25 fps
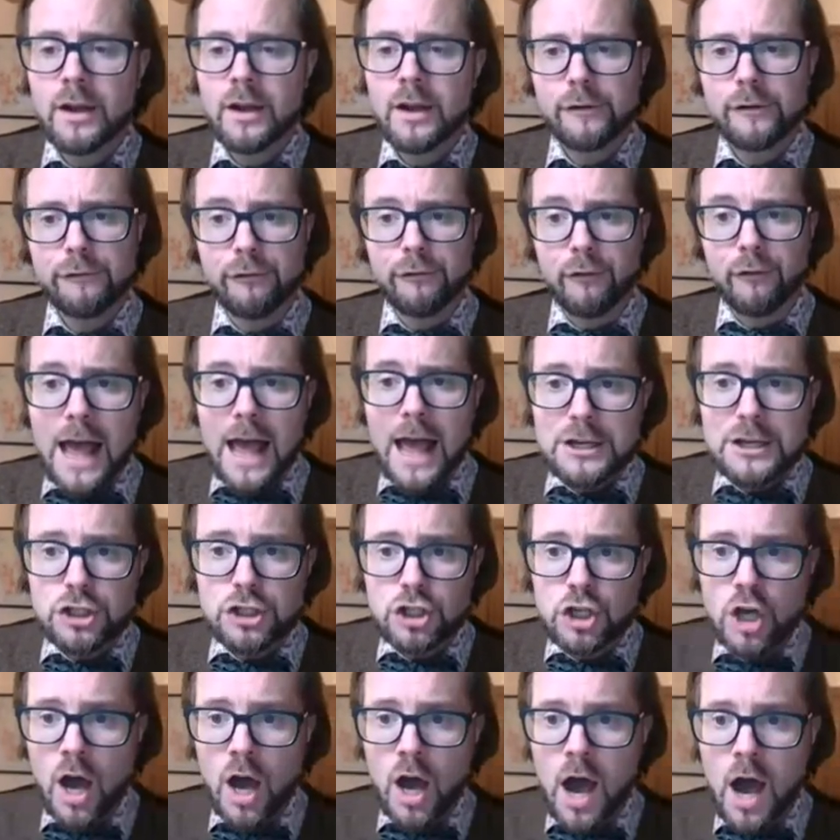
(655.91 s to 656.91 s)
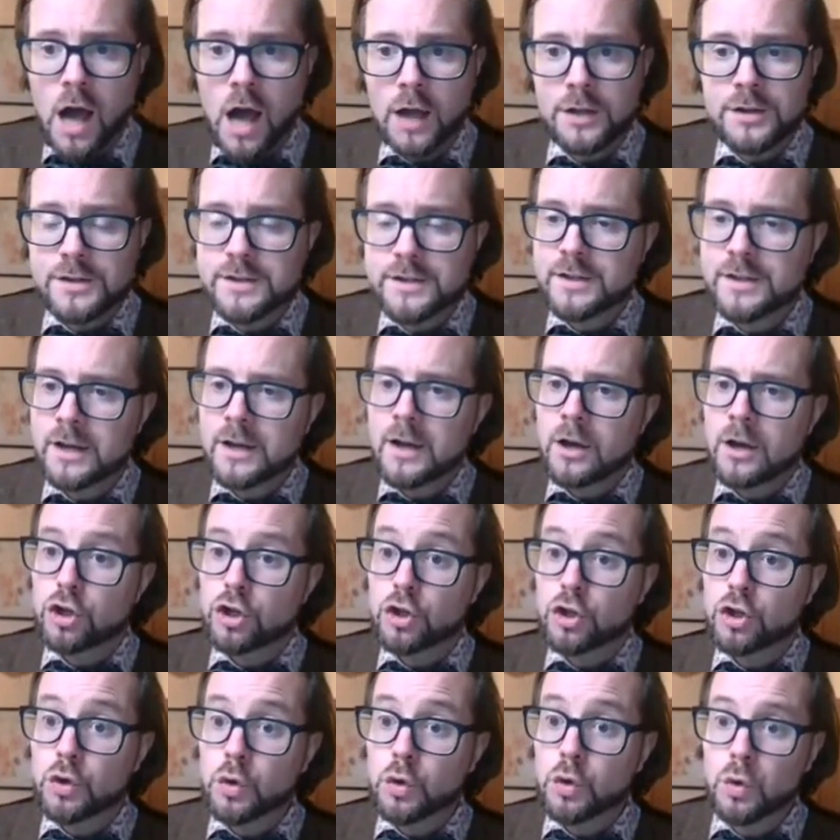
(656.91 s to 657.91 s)
flashcards
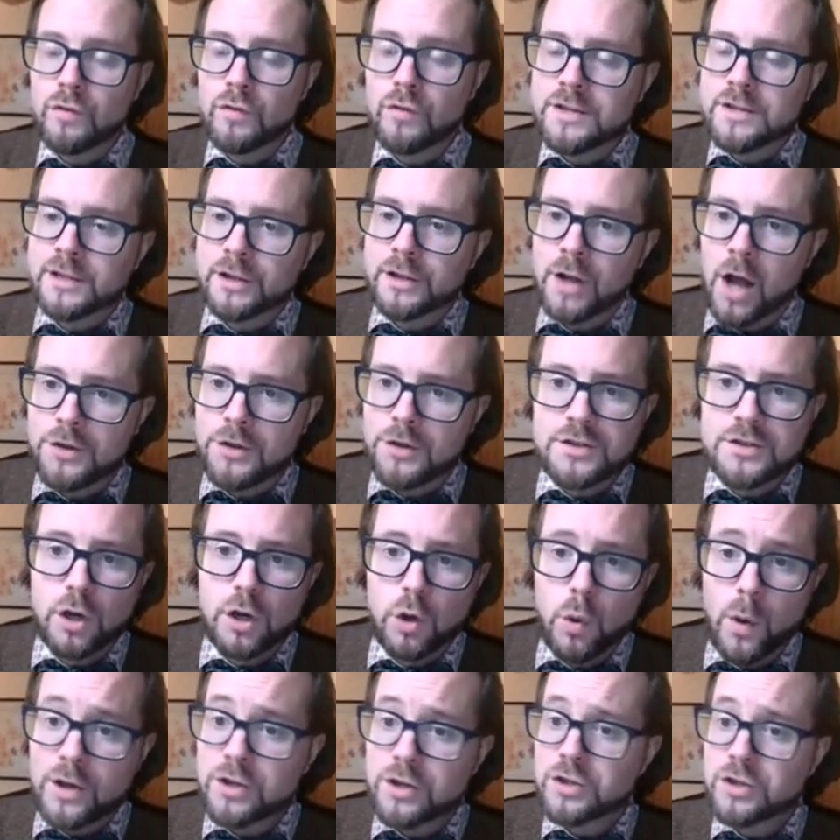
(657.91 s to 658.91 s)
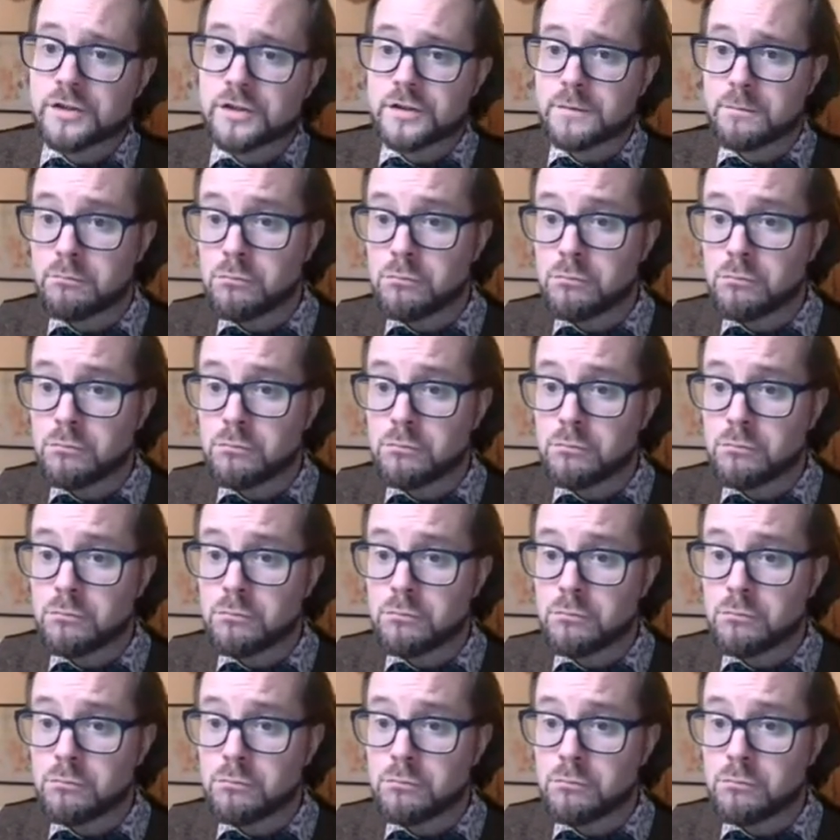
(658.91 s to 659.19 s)
short written answer questions,